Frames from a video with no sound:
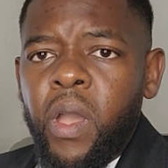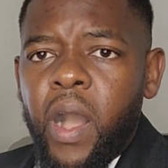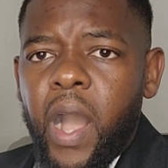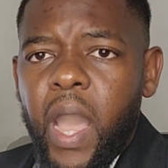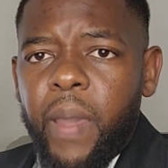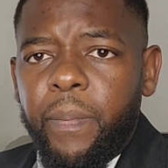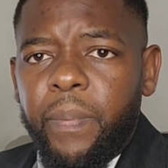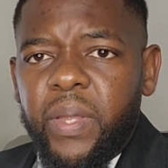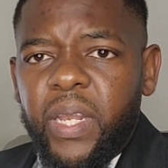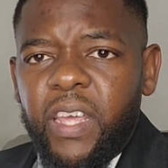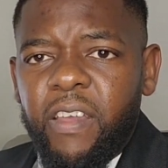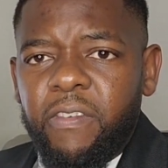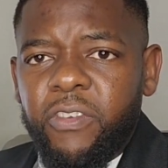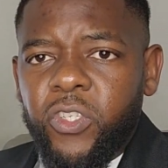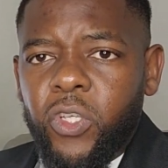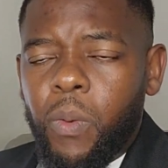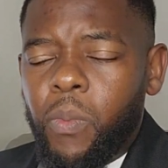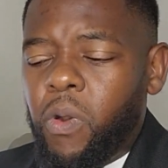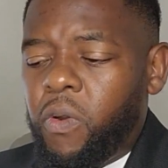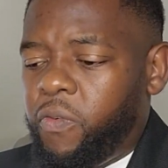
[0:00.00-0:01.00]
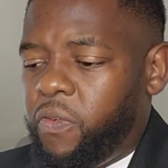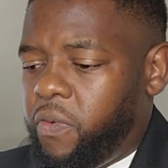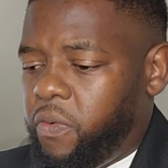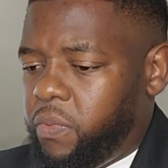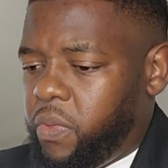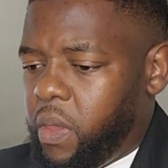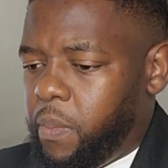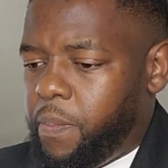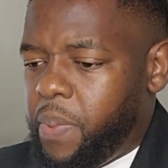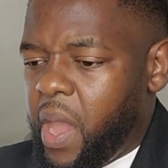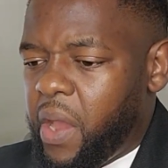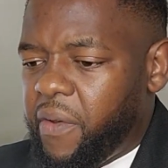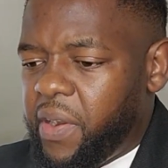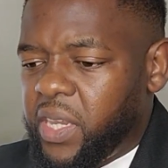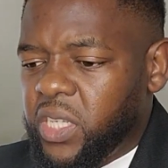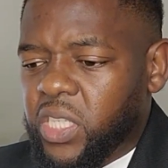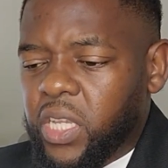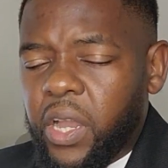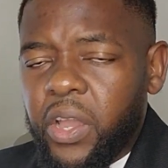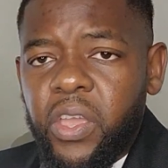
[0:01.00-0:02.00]
I believe some of the
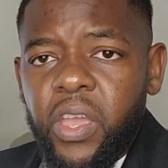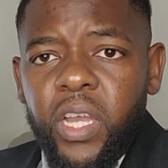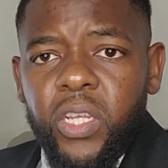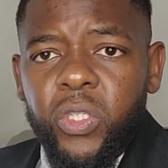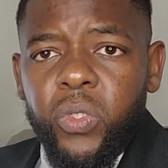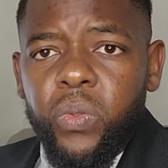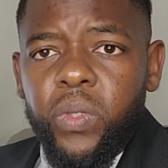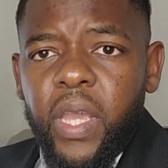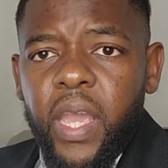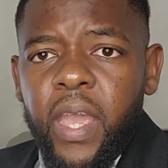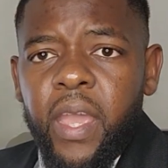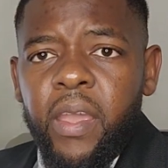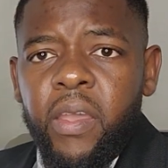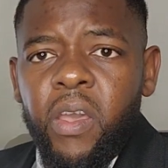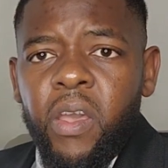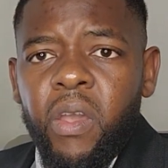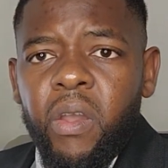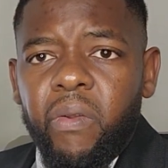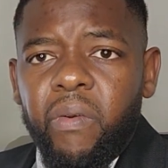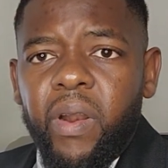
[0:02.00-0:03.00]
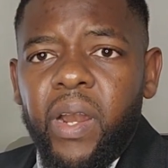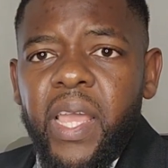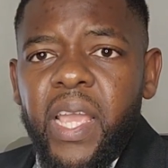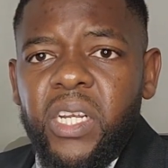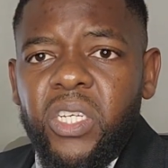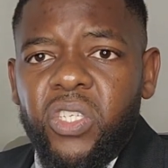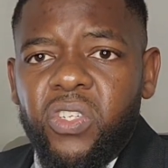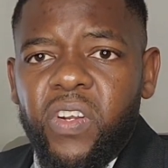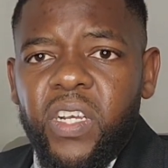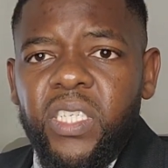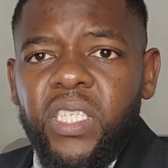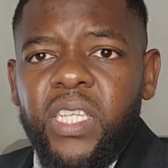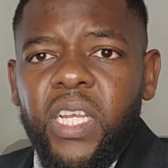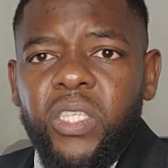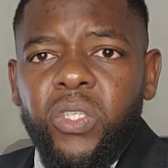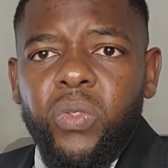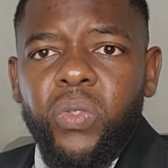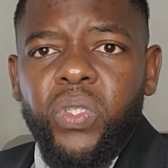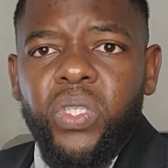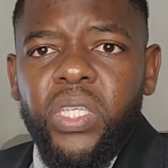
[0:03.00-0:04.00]
parents are here today really interested
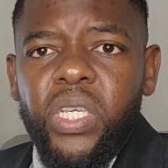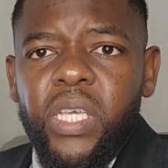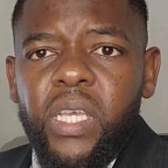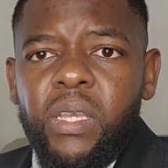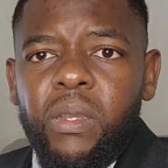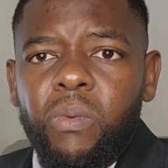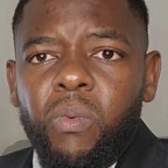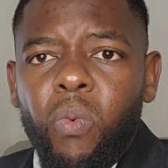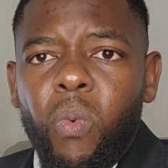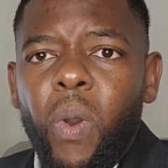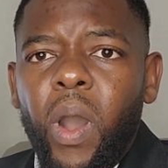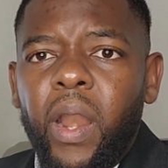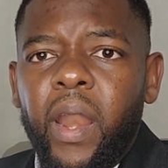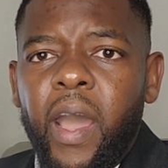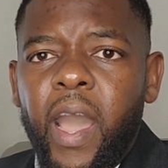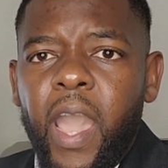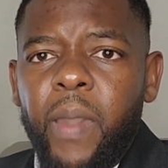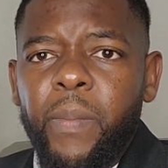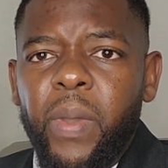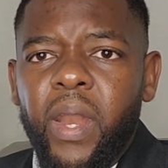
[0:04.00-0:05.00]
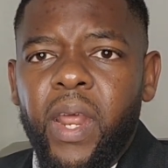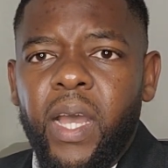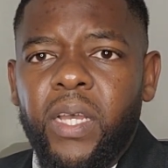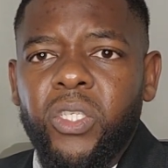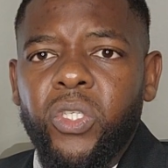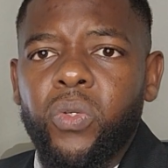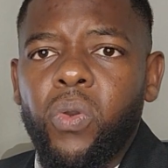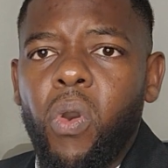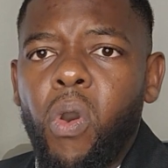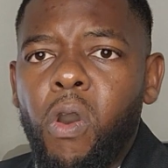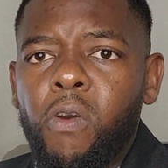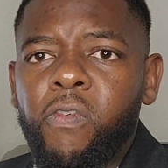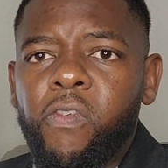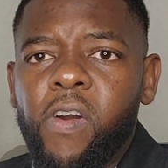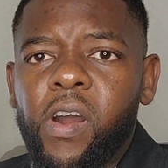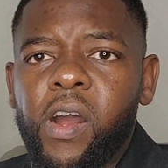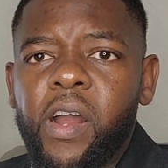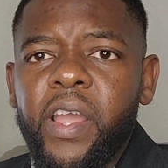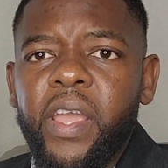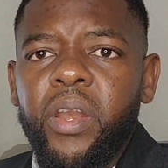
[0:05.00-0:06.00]
to see what HIMED has to
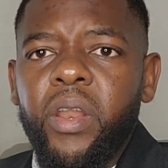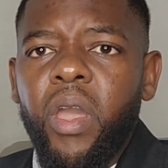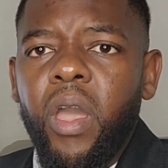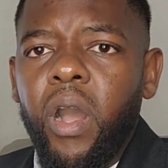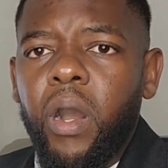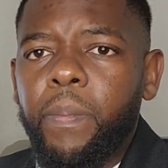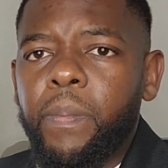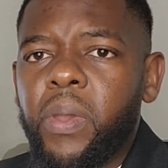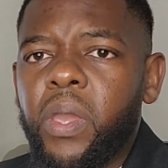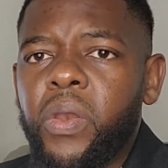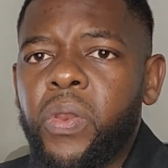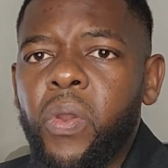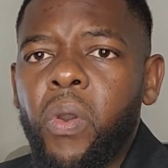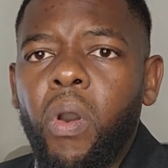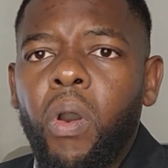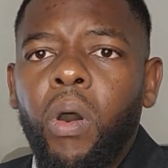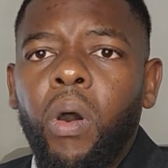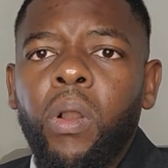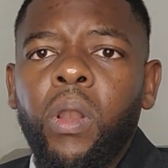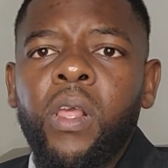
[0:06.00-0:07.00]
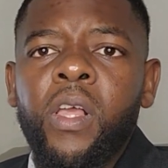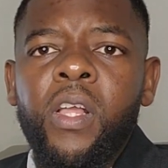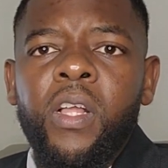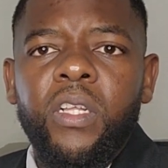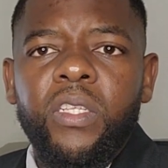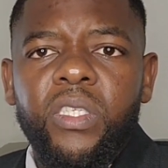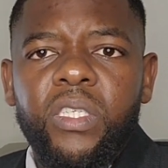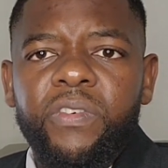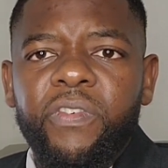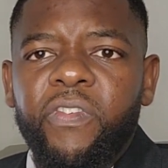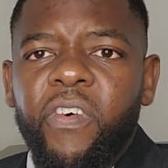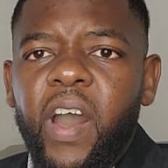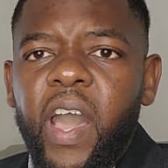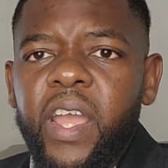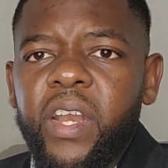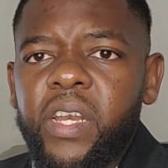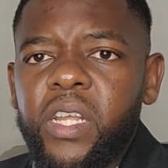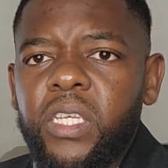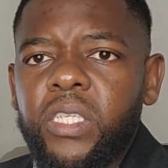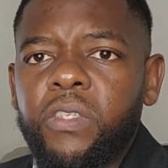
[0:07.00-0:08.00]
offer in helping you all
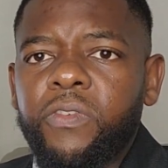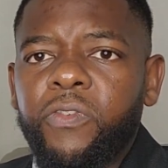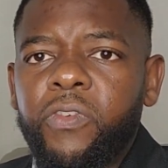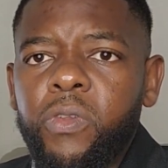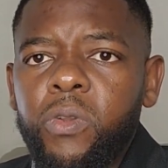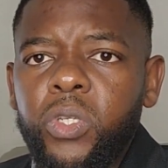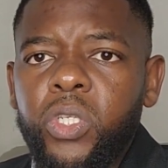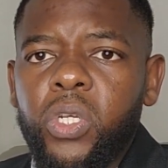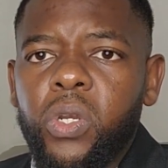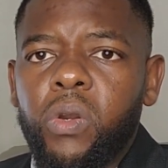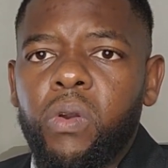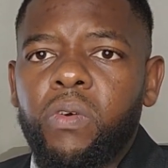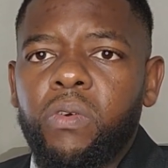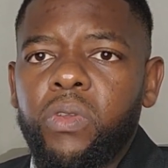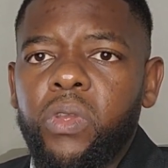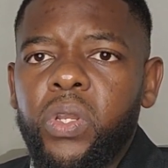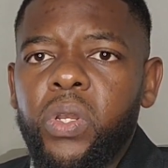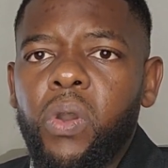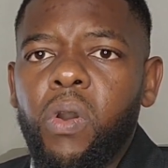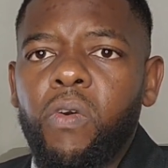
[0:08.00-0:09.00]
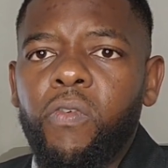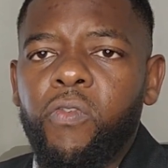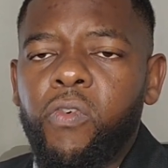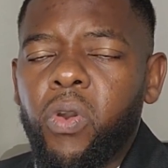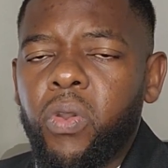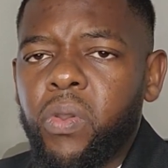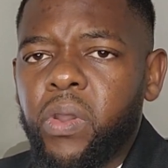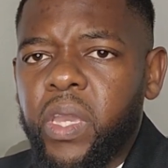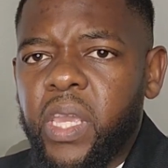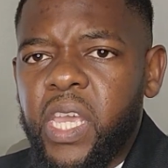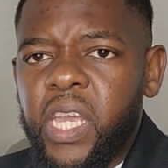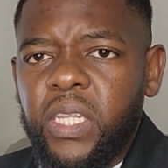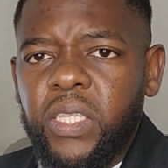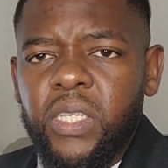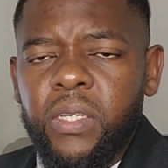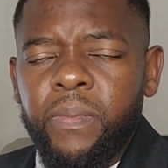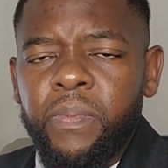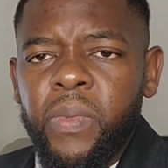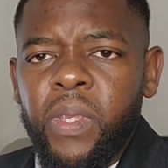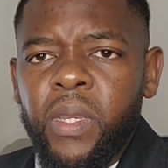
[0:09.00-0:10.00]
define this future, you know, for your kids.
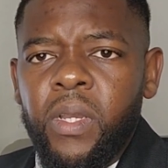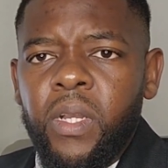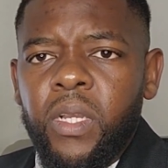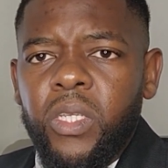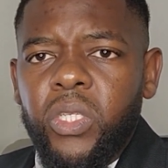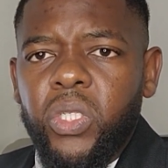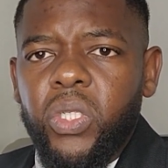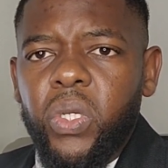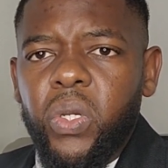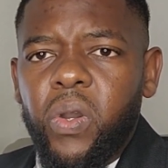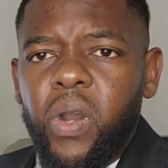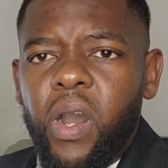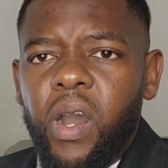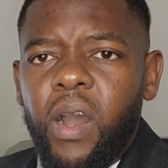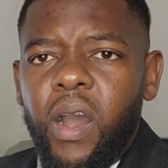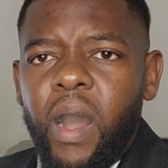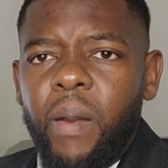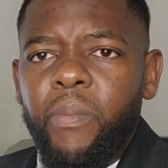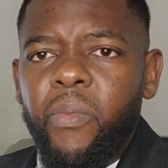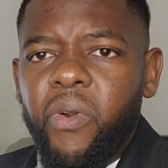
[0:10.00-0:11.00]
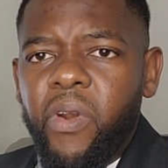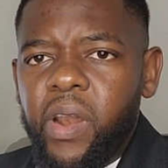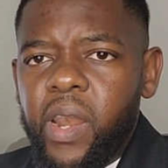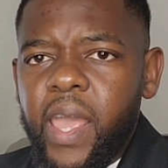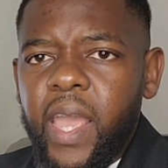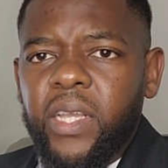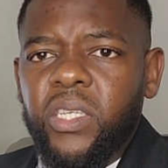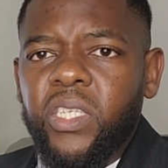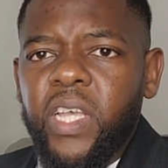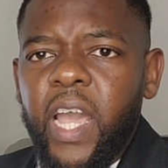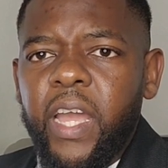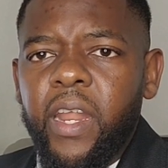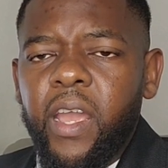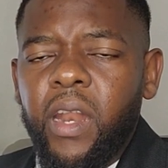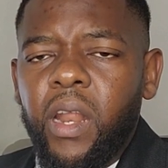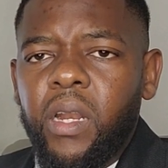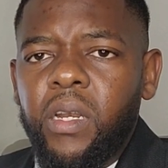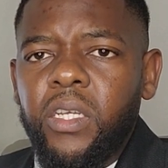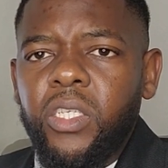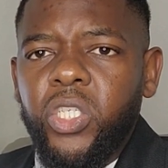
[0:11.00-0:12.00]
So I'm really excited,
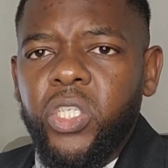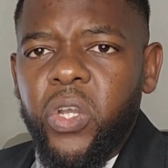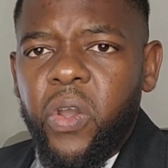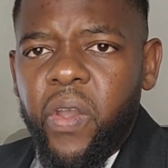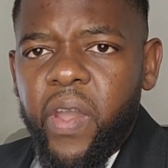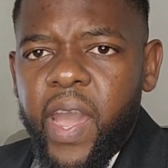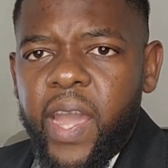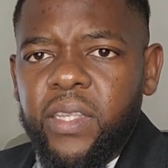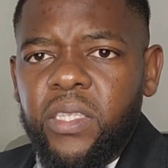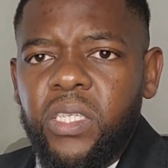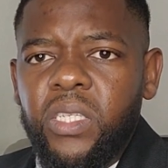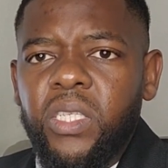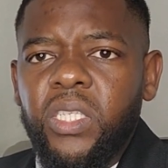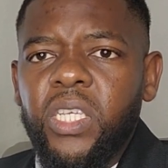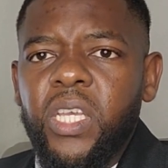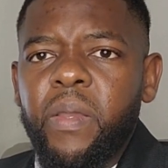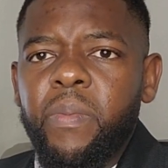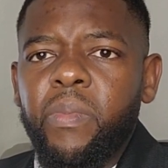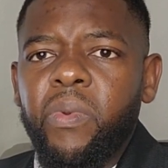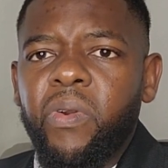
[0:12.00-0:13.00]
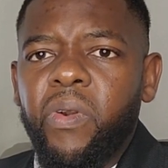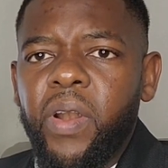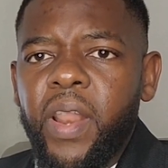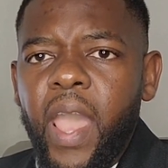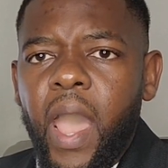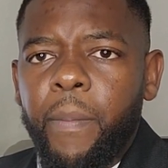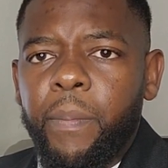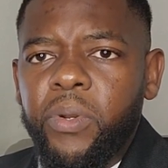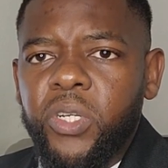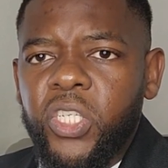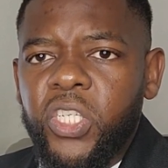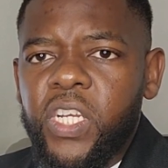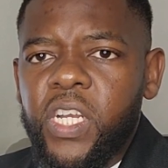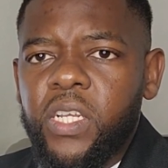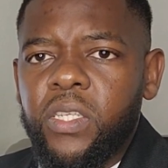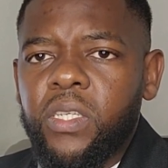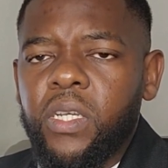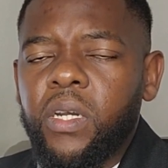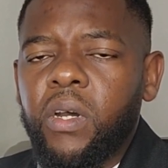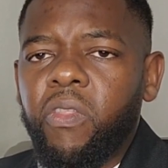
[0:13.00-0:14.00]
and the JoinIT team really
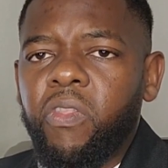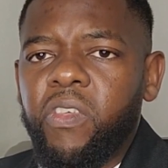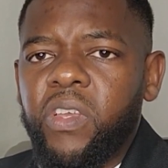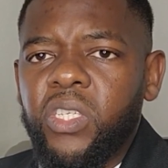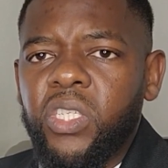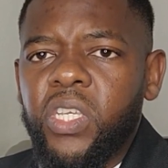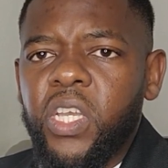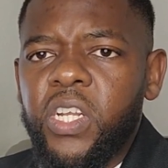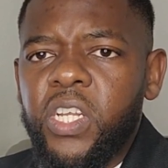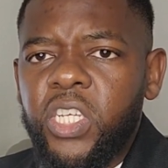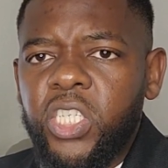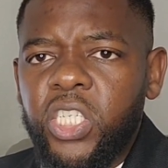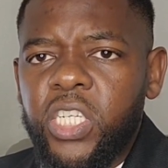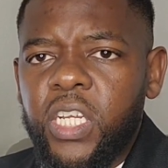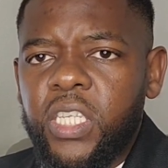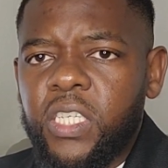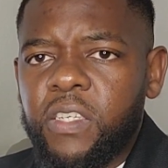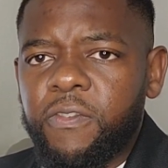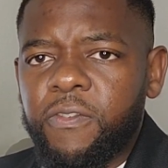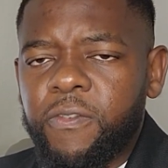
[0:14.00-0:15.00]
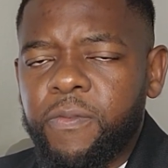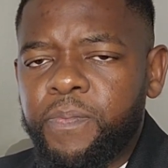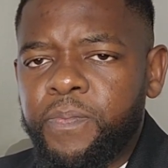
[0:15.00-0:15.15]
appreciates this initiative.